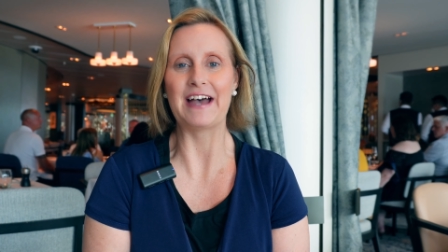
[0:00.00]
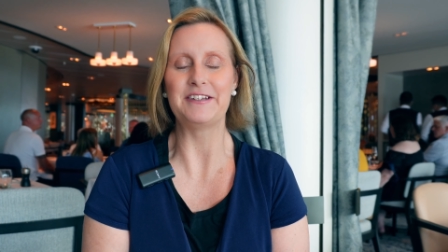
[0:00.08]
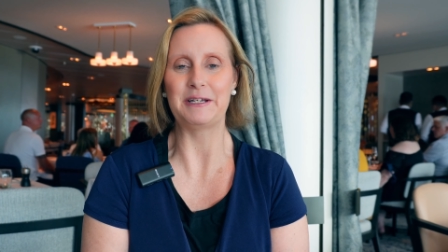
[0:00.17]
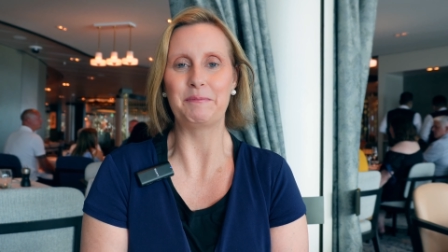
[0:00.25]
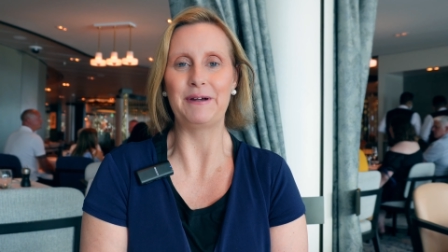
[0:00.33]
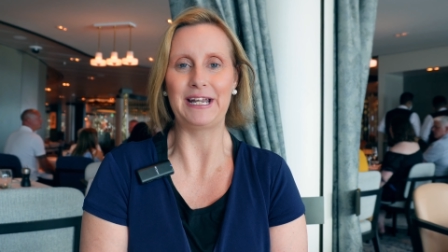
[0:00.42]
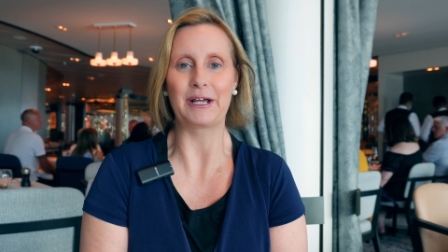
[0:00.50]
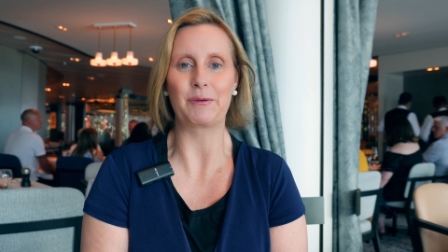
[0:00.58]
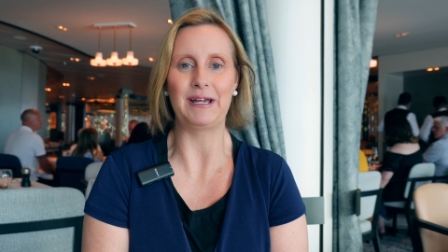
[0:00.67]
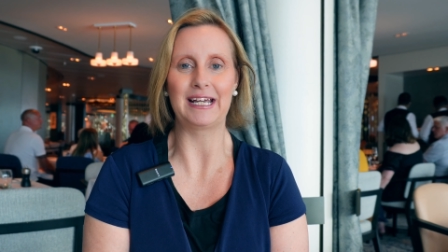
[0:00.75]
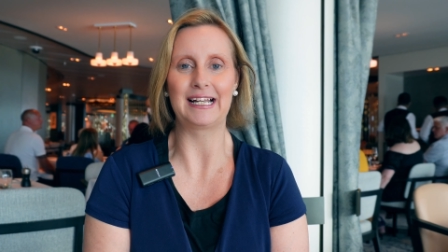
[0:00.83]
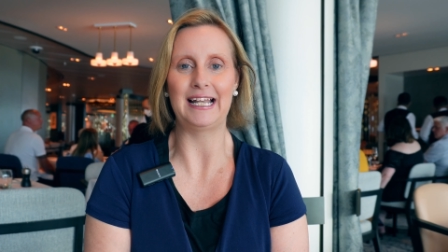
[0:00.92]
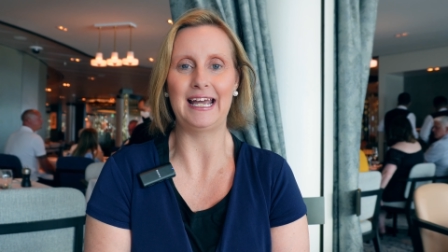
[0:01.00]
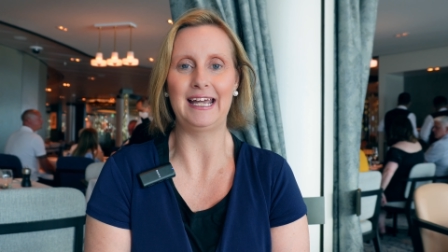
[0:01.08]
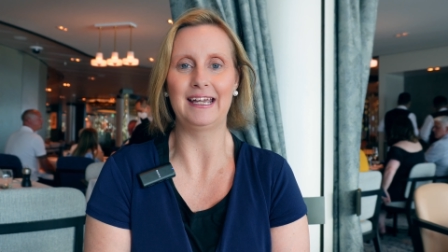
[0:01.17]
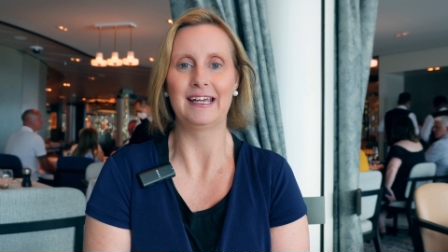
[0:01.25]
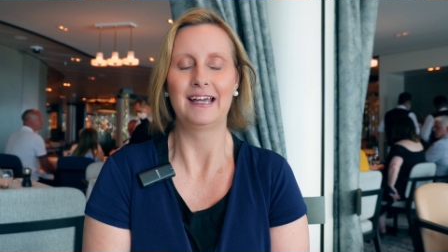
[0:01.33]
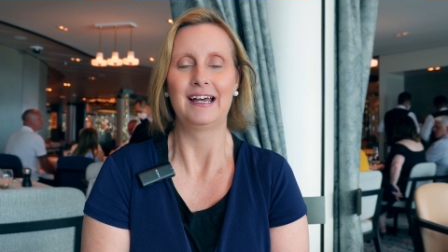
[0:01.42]
we found it pretty quickly
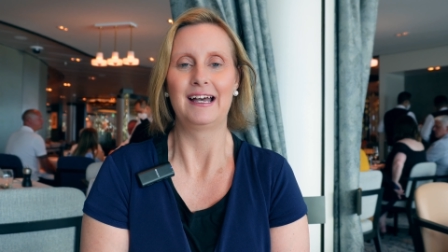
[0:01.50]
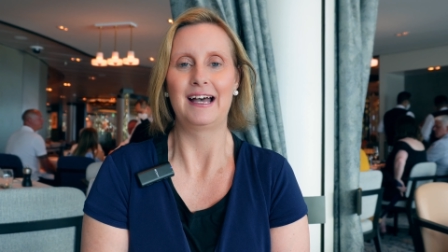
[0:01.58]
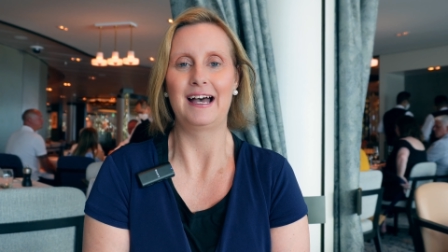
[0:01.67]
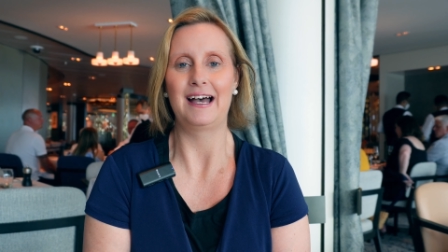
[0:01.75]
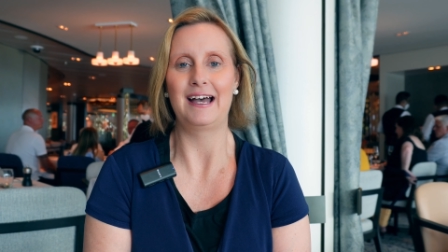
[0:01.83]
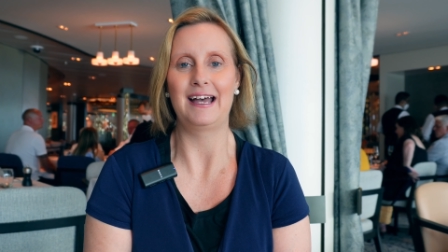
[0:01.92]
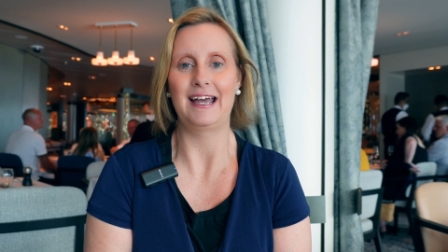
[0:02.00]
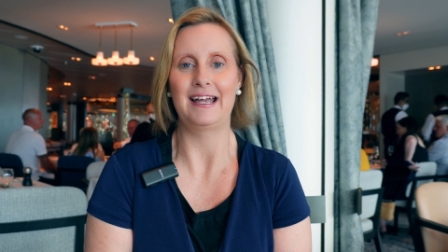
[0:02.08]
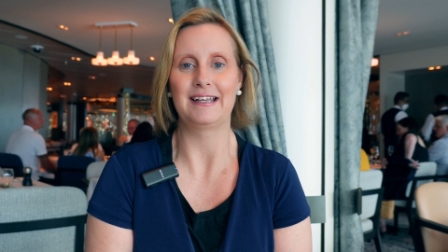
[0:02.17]
uh,